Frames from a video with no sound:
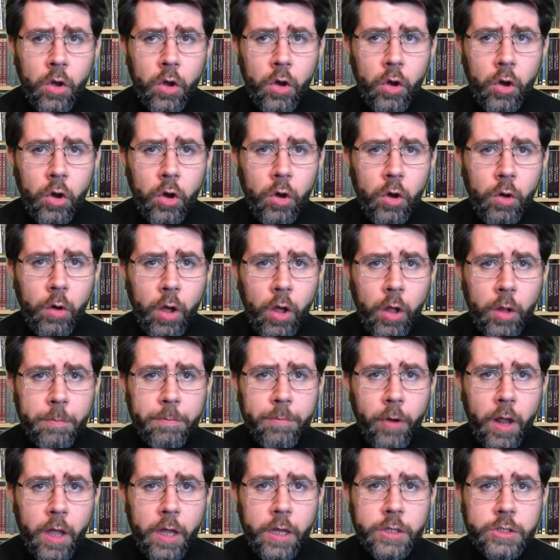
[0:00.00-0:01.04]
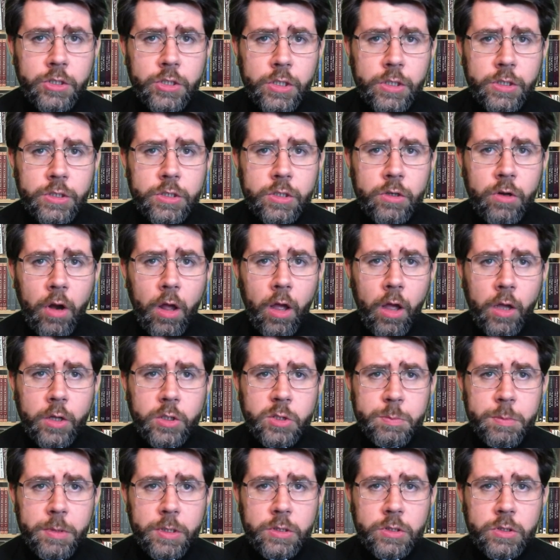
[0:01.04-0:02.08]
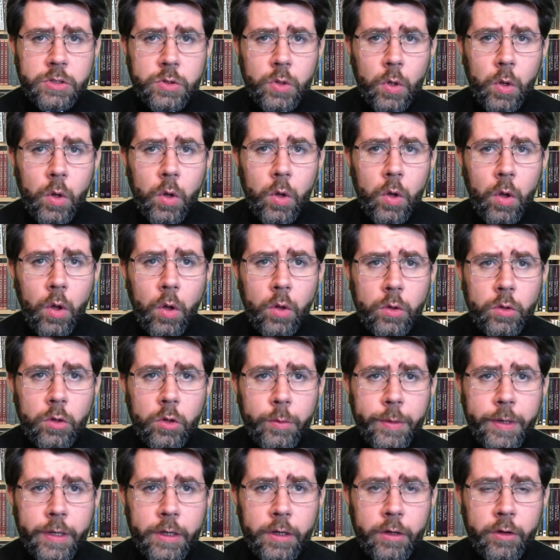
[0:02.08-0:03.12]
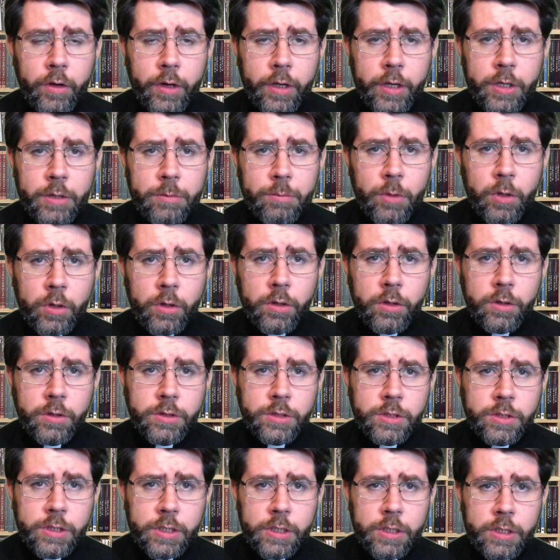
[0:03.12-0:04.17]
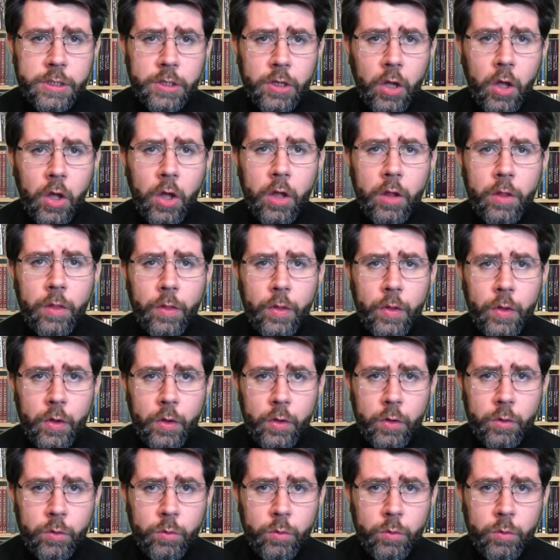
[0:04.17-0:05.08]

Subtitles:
O precious cross, bestowing great mercy on the